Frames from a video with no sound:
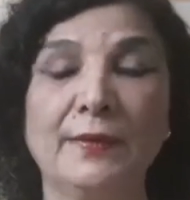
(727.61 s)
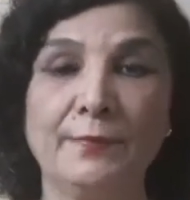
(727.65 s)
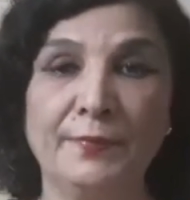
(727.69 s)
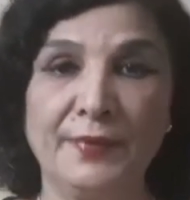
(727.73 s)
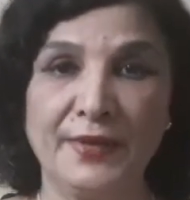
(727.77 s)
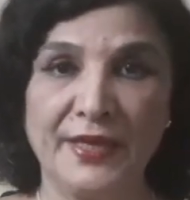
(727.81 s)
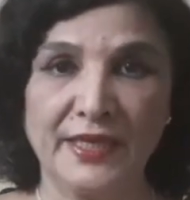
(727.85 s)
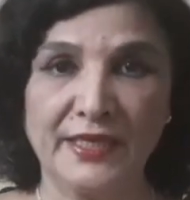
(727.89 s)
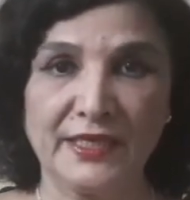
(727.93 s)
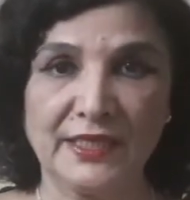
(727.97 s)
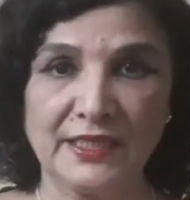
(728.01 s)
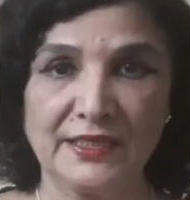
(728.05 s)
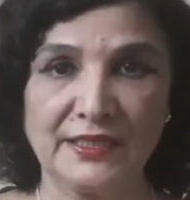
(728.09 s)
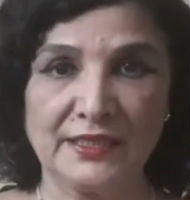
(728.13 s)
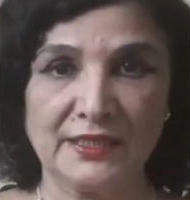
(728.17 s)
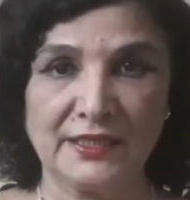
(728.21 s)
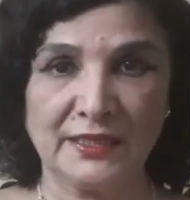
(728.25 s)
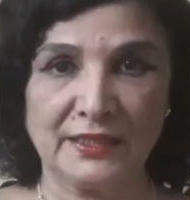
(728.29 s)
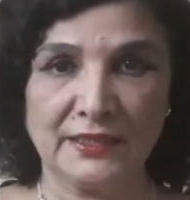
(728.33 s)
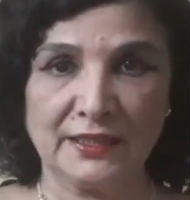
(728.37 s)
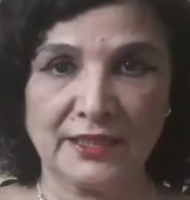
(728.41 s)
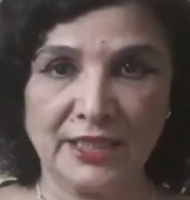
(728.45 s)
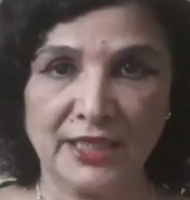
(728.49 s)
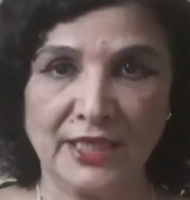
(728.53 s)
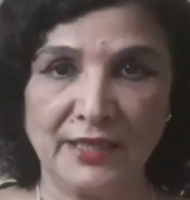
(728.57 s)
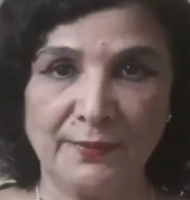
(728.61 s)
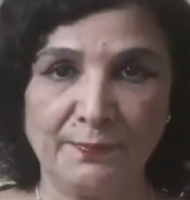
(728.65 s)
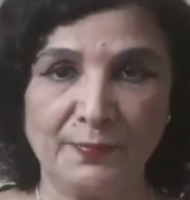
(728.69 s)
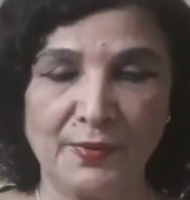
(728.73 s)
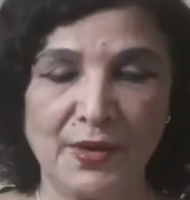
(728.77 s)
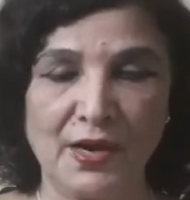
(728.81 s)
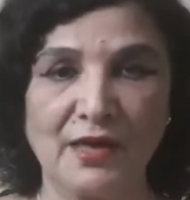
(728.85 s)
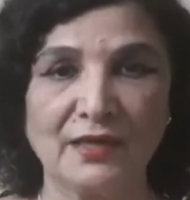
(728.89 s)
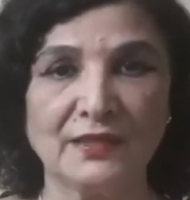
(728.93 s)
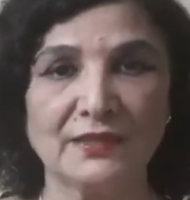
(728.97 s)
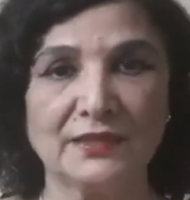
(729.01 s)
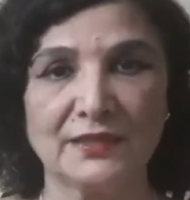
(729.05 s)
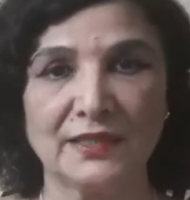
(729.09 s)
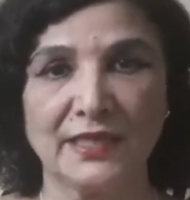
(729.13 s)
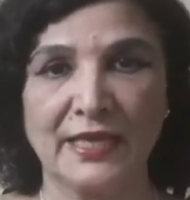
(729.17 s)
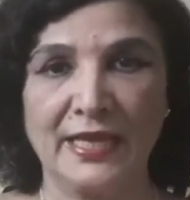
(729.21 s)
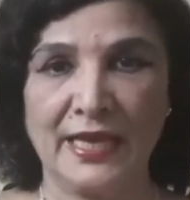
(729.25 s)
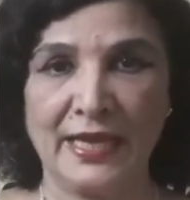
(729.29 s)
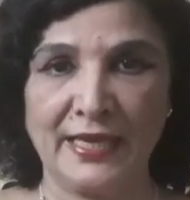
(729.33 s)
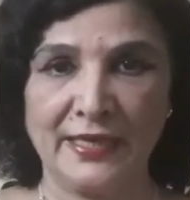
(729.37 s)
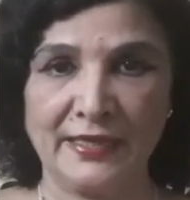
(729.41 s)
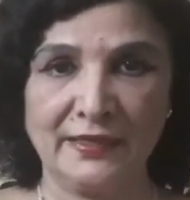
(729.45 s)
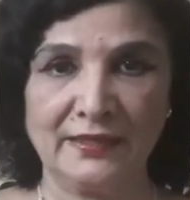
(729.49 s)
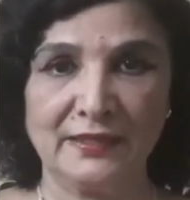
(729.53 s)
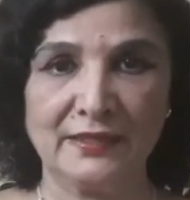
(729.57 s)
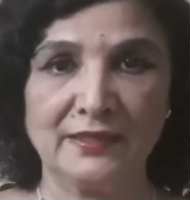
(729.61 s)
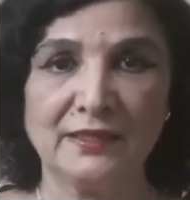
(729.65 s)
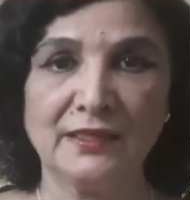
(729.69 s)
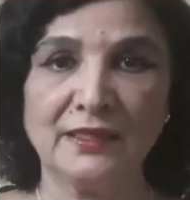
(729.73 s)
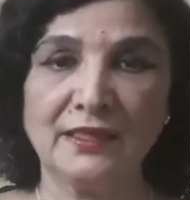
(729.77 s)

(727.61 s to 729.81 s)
break it in 3 parts, and